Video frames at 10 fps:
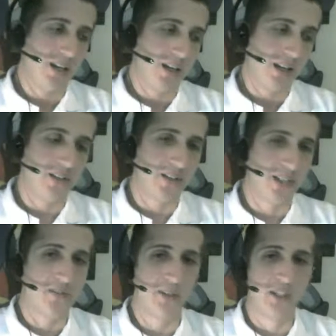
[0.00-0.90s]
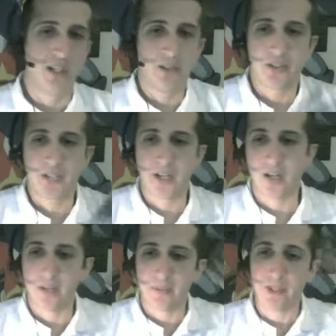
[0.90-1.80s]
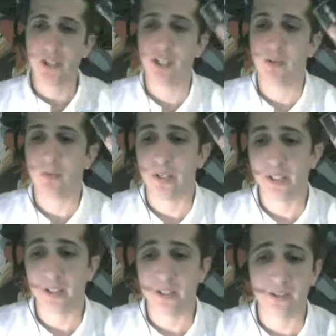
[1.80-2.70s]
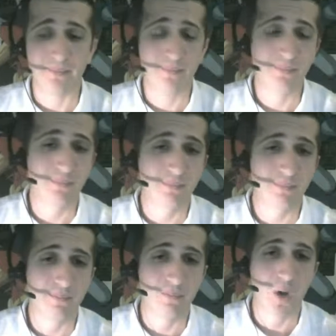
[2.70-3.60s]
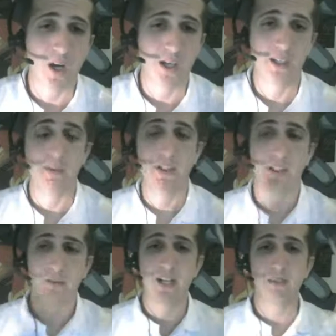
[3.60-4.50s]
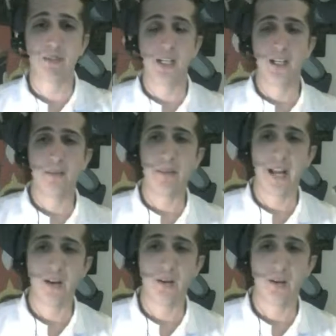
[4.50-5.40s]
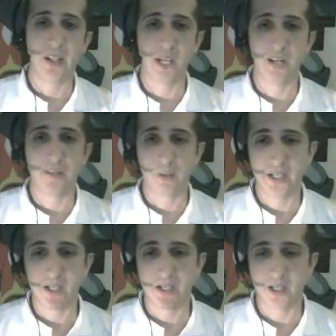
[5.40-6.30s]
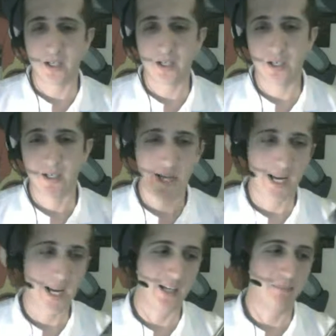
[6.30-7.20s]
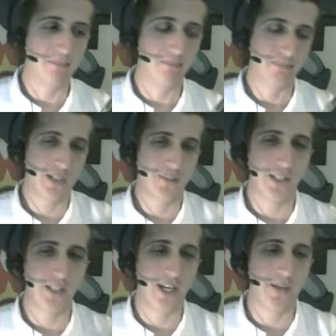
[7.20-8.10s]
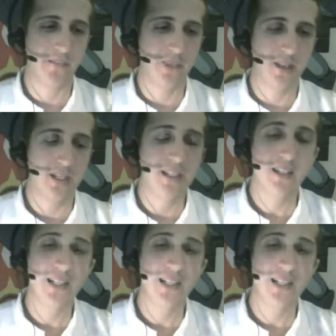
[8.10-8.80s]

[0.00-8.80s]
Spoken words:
Instead of, your standard RPG where you're randomly in a battle and you have to wait your turn and attack and stuff like that, these